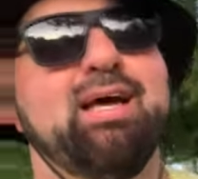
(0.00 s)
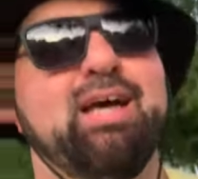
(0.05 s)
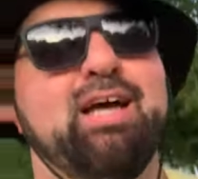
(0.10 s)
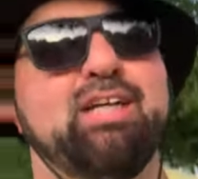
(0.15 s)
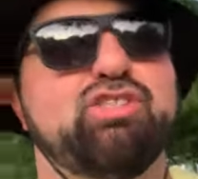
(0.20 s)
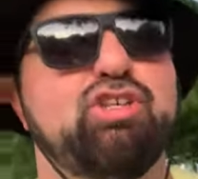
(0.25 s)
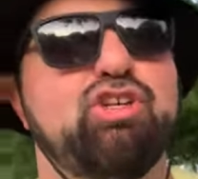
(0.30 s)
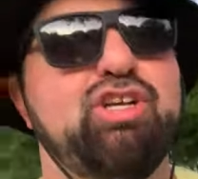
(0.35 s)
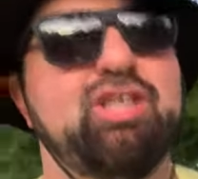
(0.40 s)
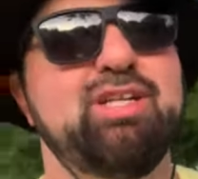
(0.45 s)

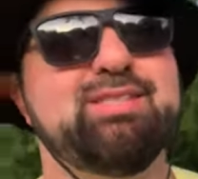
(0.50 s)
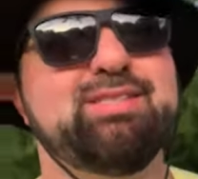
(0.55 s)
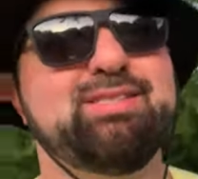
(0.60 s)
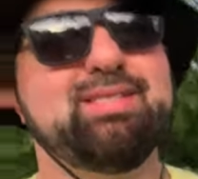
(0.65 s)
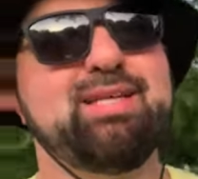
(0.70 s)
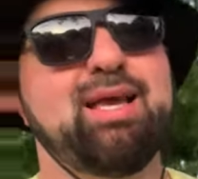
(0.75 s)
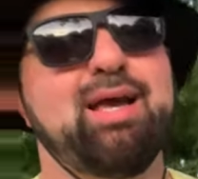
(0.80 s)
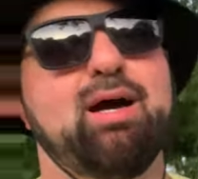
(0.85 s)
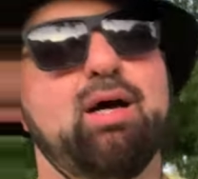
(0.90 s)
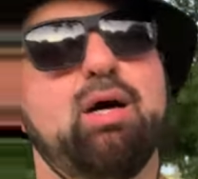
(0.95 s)
And so you can
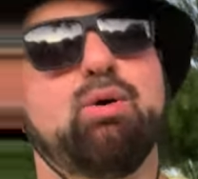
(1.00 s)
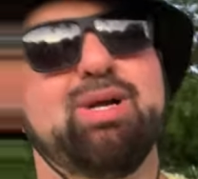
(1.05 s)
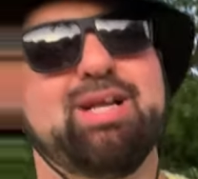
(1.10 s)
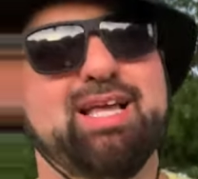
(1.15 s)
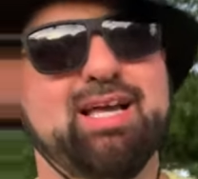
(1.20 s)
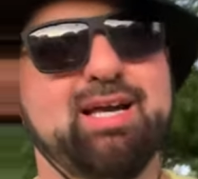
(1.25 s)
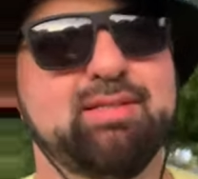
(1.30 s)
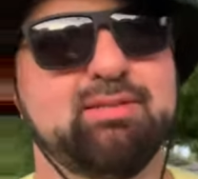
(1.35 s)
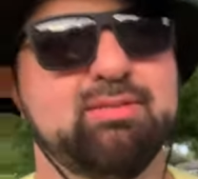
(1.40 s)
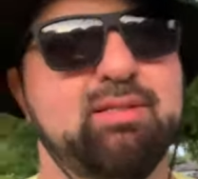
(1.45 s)
see how,
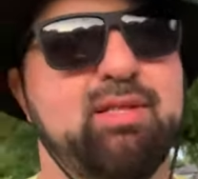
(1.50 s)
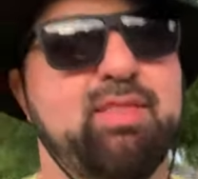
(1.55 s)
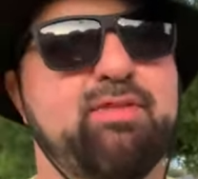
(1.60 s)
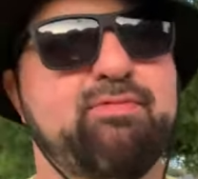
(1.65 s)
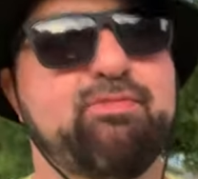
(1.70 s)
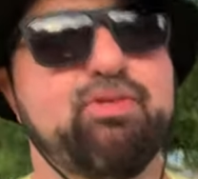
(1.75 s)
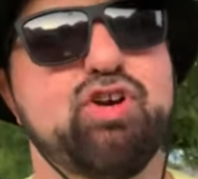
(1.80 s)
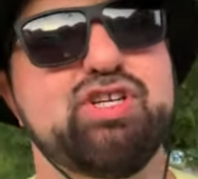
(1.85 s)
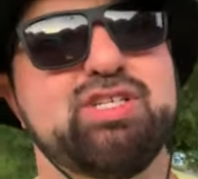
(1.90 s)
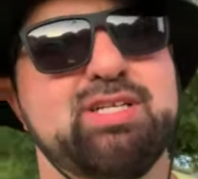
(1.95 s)
again, the
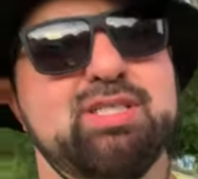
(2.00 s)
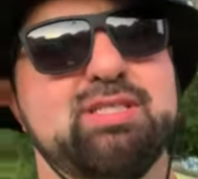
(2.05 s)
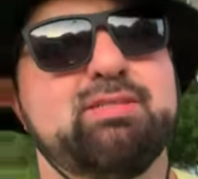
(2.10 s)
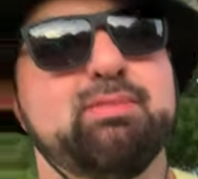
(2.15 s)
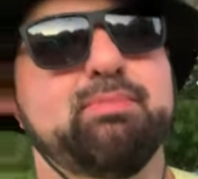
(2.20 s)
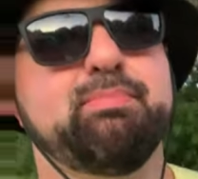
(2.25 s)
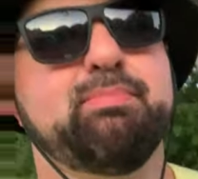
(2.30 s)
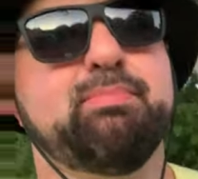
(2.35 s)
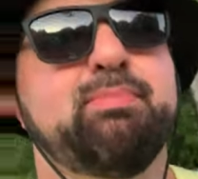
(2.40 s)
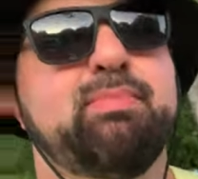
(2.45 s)
first
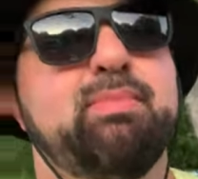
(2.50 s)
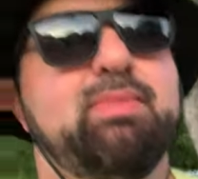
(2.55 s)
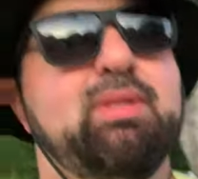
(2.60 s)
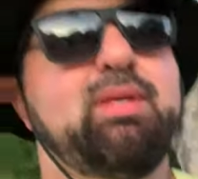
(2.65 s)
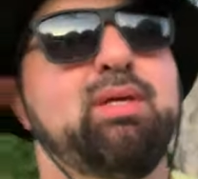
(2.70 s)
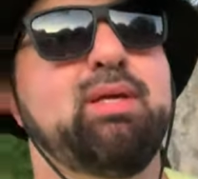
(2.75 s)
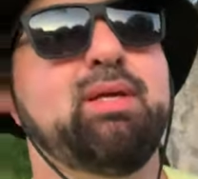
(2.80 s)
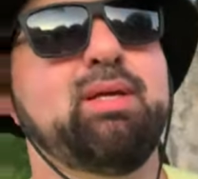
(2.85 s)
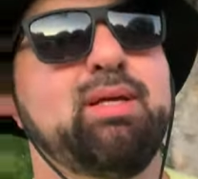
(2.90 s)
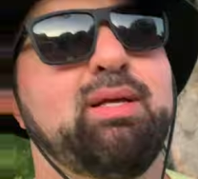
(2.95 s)
system
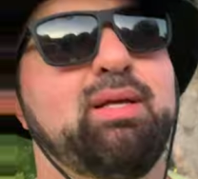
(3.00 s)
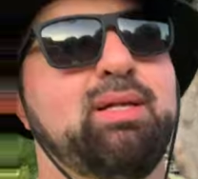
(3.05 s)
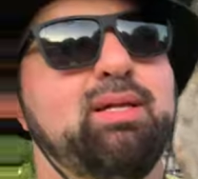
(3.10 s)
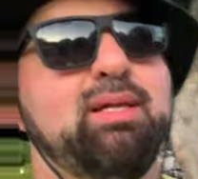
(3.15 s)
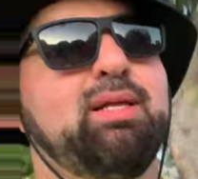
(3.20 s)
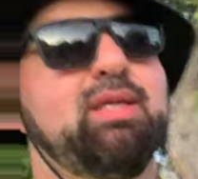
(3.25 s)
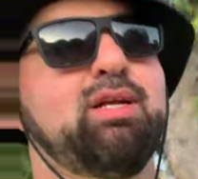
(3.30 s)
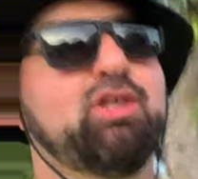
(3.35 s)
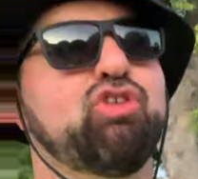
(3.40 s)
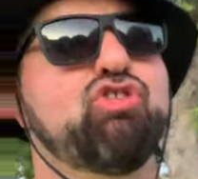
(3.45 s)

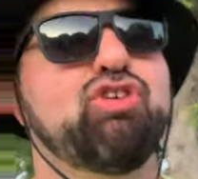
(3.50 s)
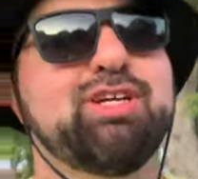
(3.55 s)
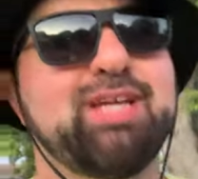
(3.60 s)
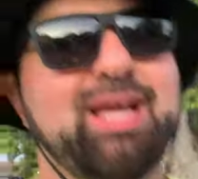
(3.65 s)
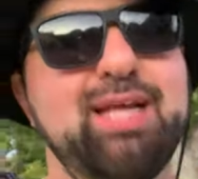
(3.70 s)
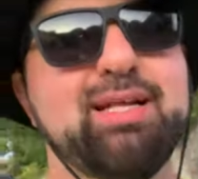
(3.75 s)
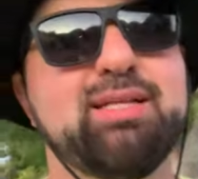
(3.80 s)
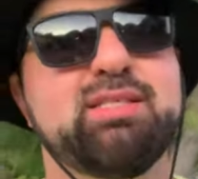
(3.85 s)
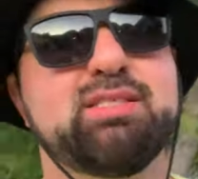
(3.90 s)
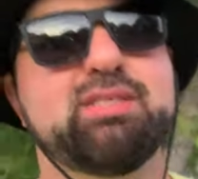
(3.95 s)

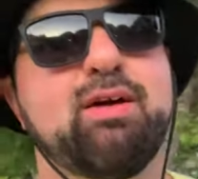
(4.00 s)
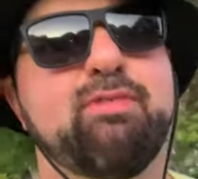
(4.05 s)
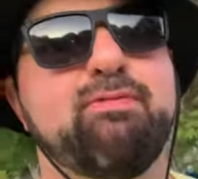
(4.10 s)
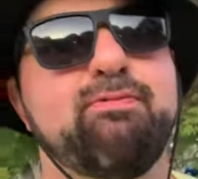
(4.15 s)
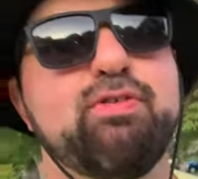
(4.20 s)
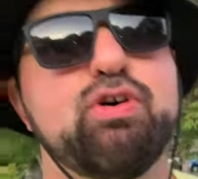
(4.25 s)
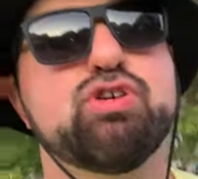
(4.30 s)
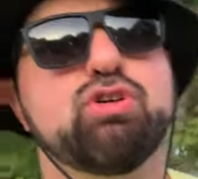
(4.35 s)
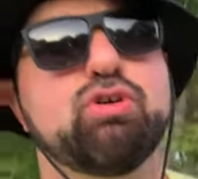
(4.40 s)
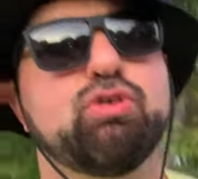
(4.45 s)
creates
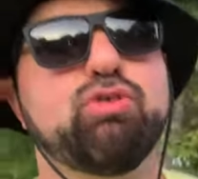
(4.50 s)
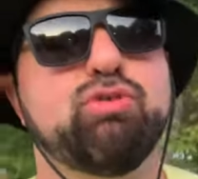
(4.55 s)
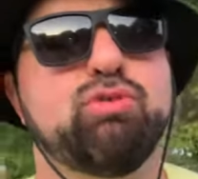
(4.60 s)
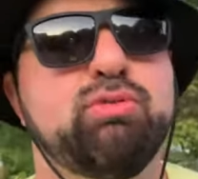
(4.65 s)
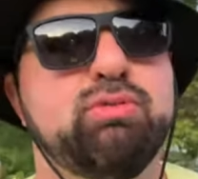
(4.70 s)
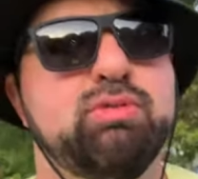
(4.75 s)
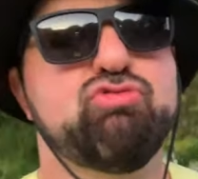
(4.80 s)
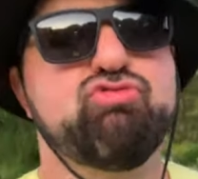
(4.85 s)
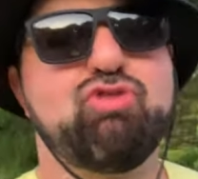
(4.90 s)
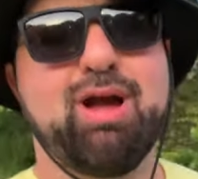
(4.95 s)
fertile
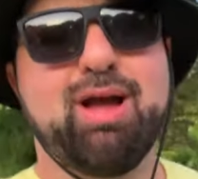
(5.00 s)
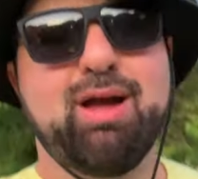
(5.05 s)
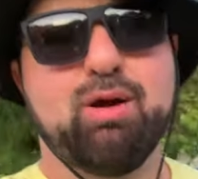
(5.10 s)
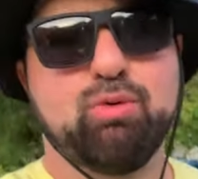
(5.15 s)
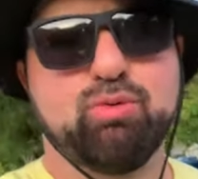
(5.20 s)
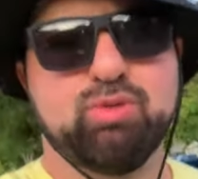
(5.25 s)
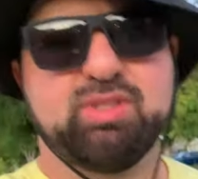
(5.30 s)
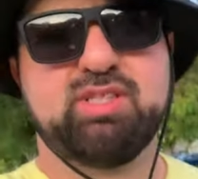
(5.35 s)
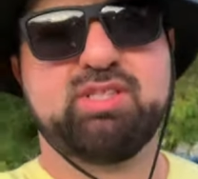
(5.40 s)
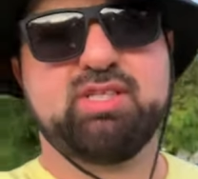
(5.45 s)

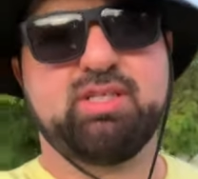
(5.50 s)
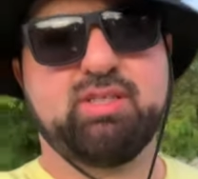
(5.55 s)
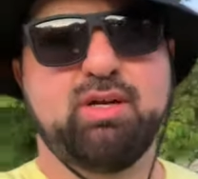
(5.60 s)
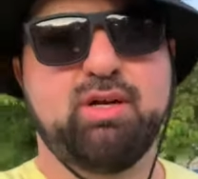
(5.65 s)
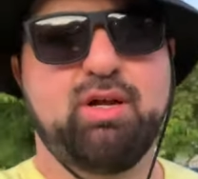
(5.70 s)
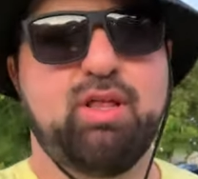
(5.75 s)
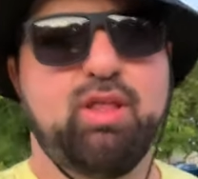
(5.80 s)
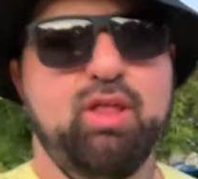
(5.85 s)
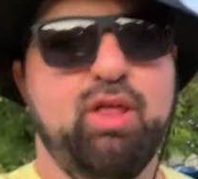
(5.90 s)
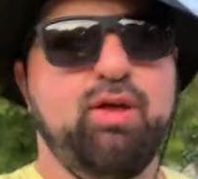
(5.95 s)
grounds
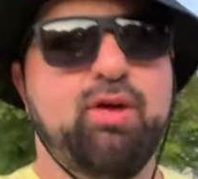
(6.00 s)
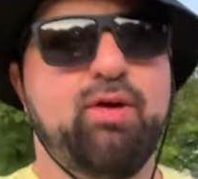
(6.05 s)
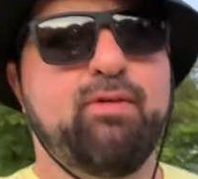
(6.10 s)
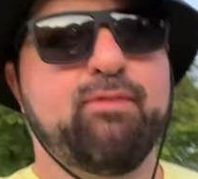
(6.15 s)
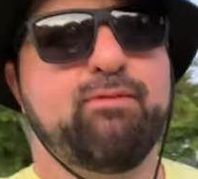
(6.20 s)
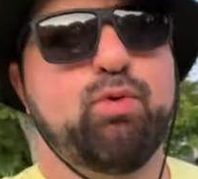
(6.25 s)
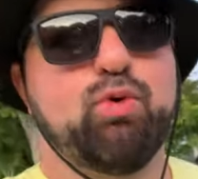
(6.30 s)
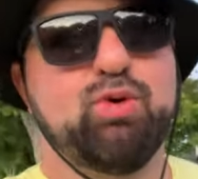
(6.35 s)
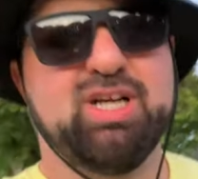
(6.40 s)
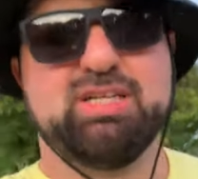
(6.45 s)

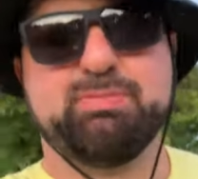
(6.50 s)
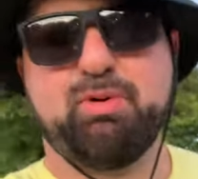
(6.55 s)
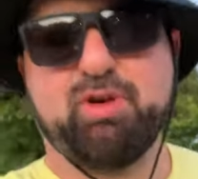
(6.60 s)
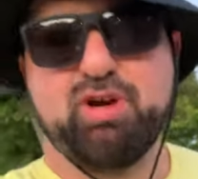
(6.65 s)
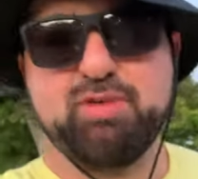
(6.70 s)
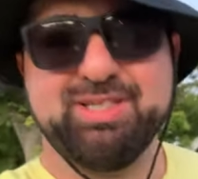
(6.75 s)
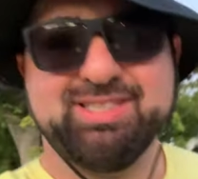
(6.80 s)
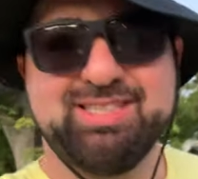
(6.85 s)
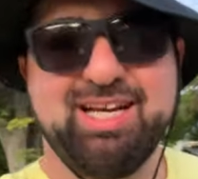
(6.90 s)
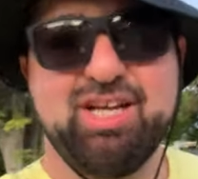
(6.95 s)
for
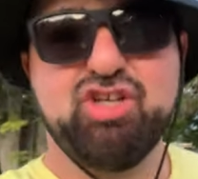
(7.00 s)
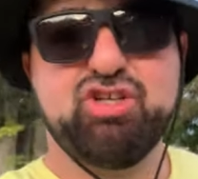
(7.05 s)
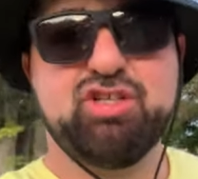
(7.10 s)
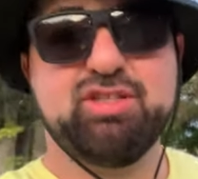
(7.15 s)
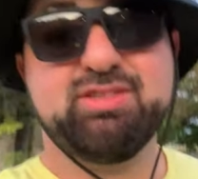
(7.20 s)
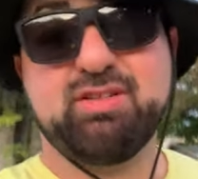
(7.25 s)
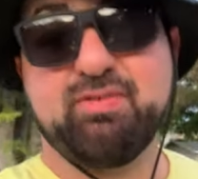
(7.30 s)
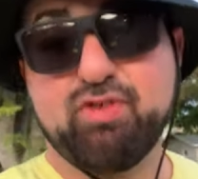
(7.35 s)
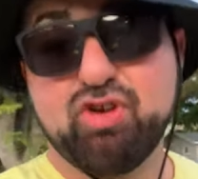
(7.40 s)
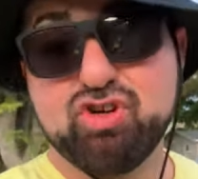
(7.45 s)

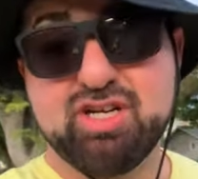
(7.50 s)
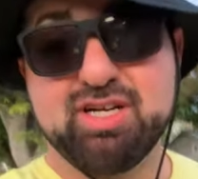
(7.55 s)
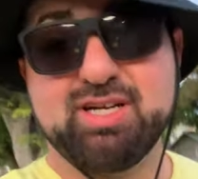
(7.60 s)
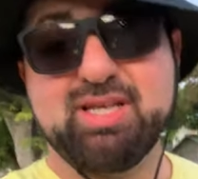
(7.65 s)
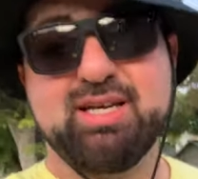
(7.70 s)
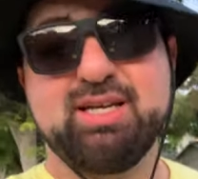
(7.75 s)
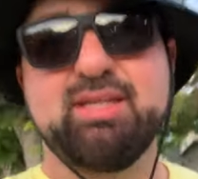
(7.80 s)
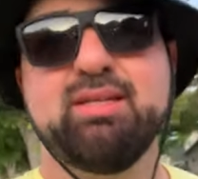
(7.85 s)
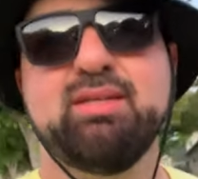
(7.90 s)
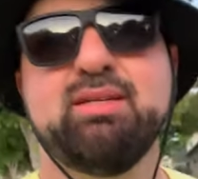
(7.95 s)
experimentation,
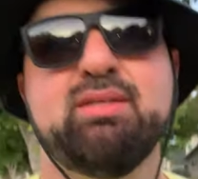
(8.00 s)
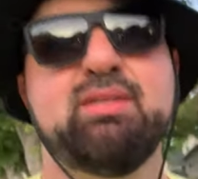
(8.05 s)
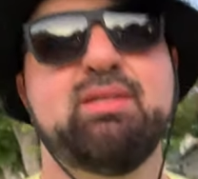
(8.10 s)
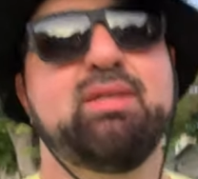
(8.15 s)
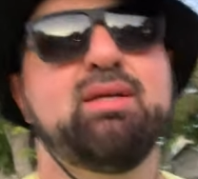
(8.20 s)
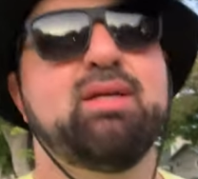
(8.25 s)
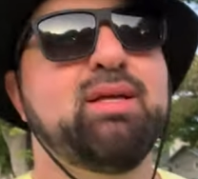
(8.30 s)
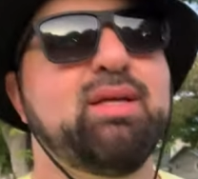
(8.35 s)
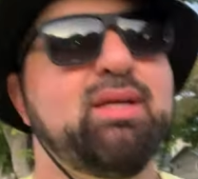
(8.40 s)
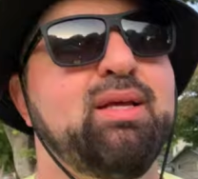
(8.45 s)
diversity,
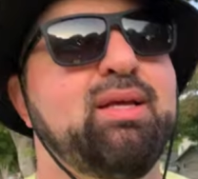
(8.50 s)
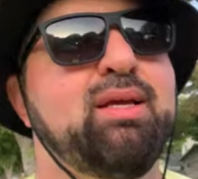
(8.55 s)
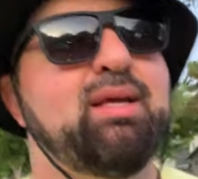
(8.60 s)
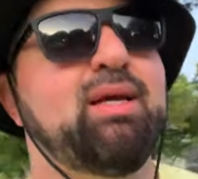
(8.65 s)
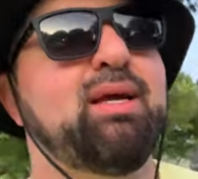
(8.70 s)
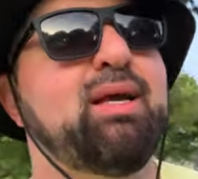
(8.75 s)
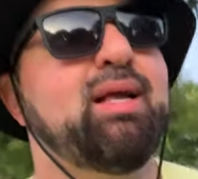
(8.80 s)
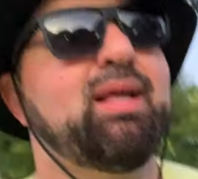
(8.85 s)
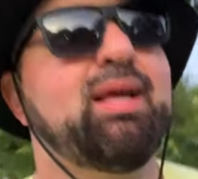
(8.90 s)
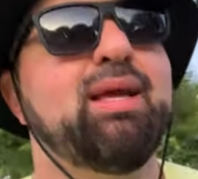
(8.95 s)

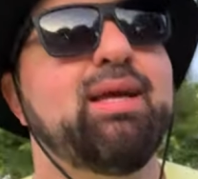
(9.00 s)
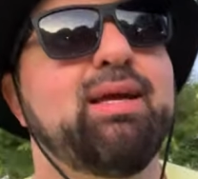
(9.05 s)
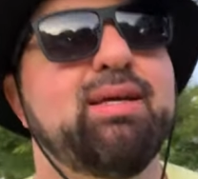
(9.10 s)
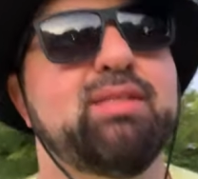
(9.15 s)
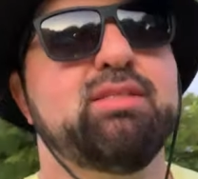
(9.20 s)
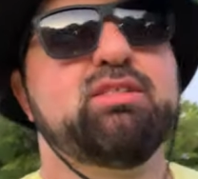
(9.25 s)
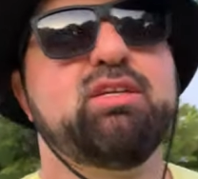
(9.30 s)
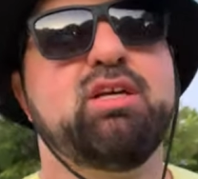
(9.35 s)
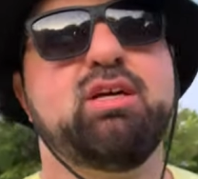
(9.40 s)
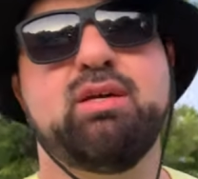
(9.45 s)

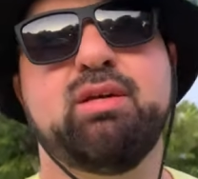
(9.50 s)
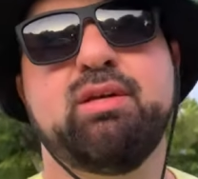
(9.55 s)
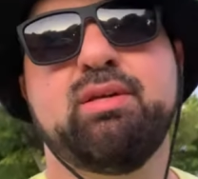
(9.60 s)
and